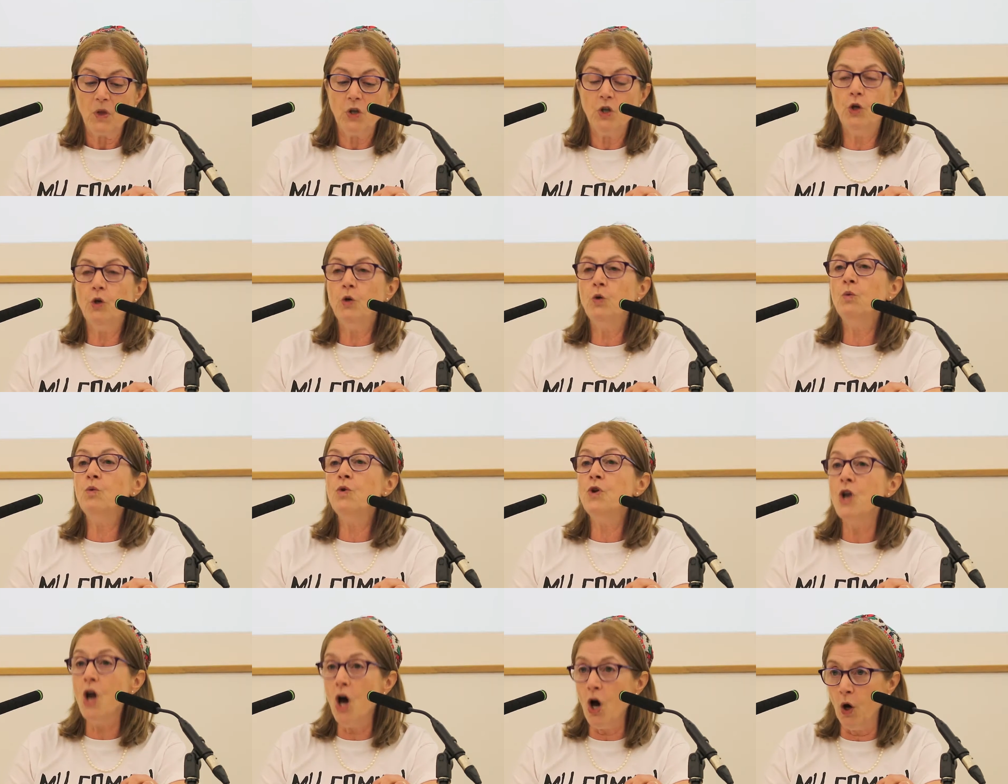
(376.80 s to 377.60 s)
You
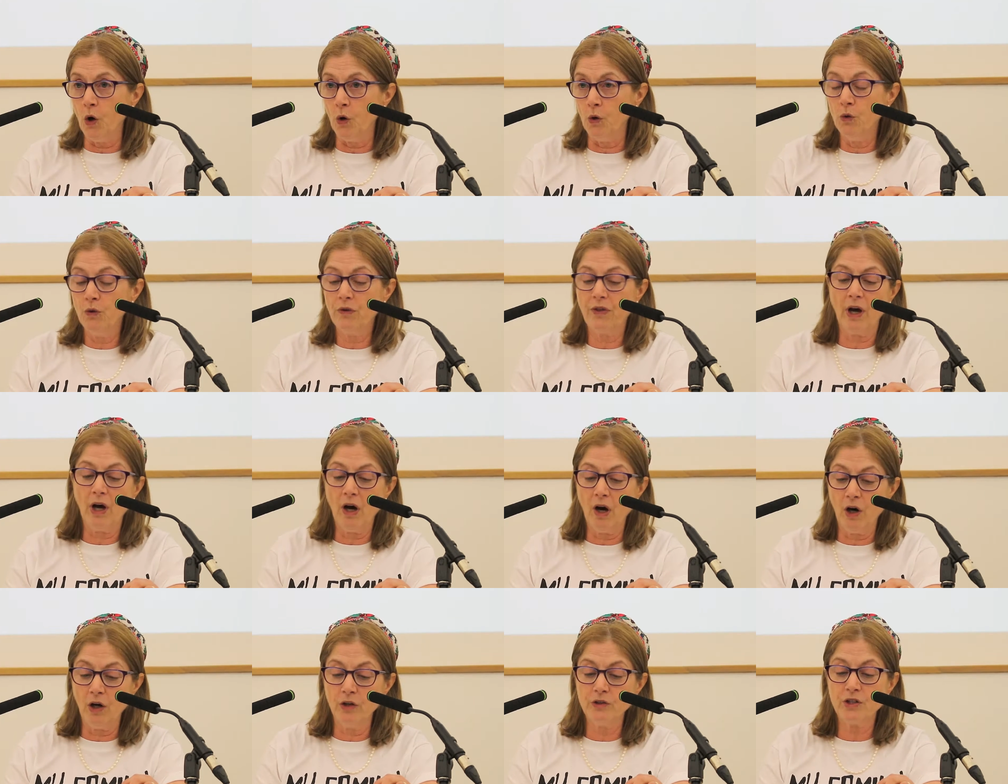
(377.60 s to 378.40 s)
know the
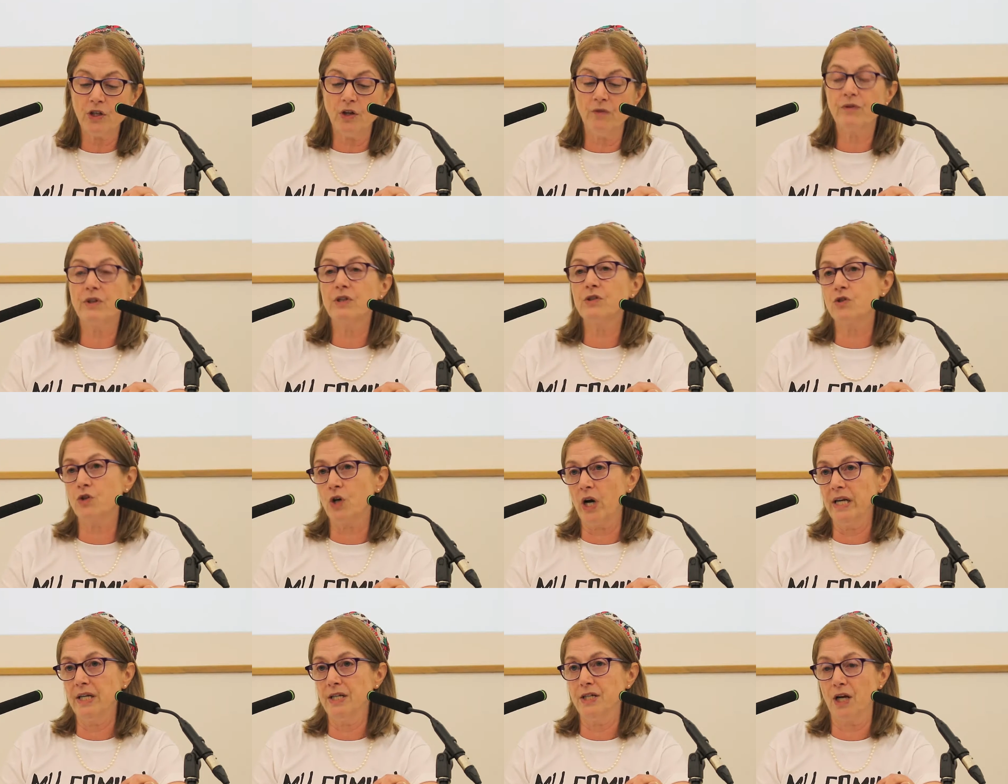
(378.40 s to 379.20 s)
heart of the
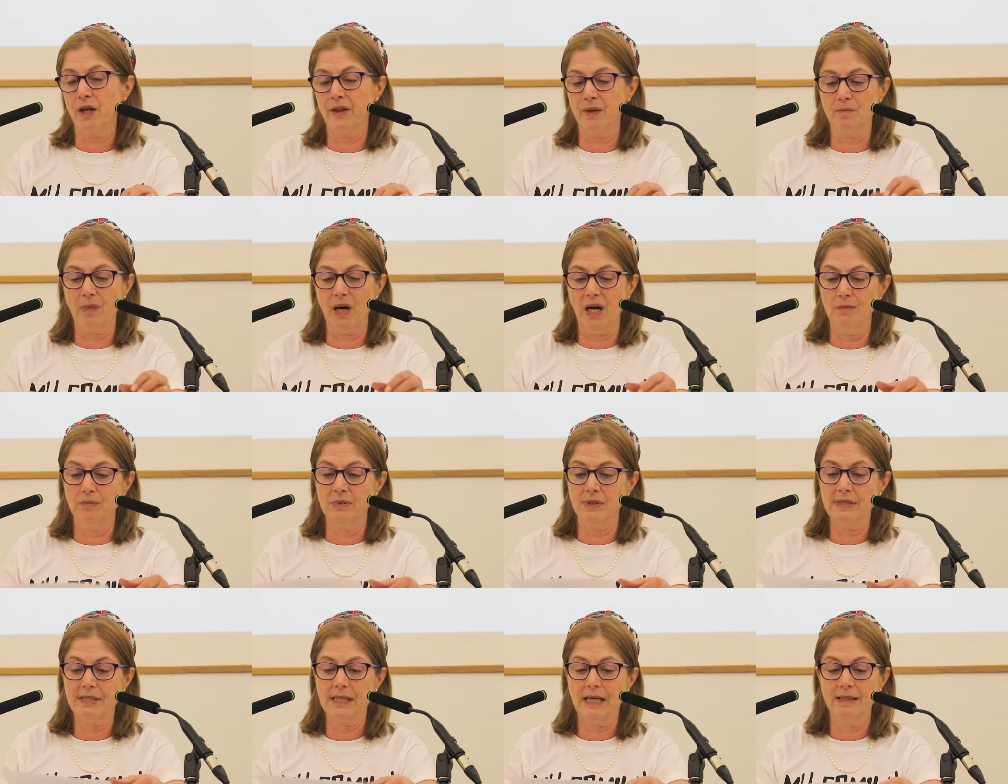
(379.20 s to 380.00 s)
stranger, the
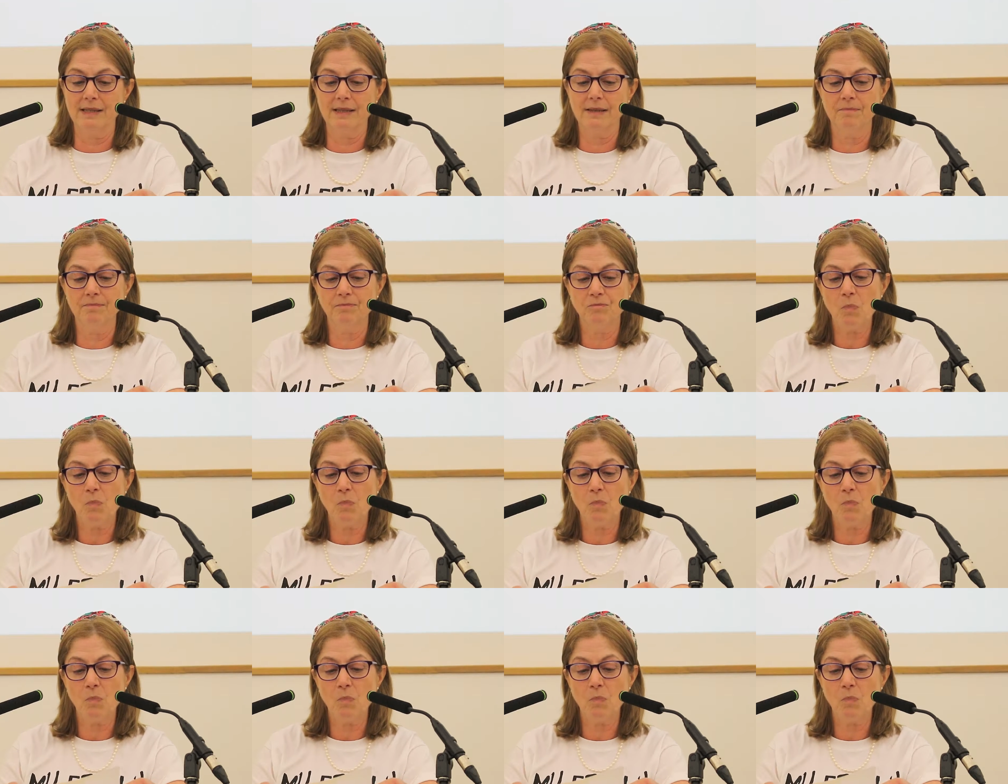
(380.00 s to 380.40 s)
Bible says.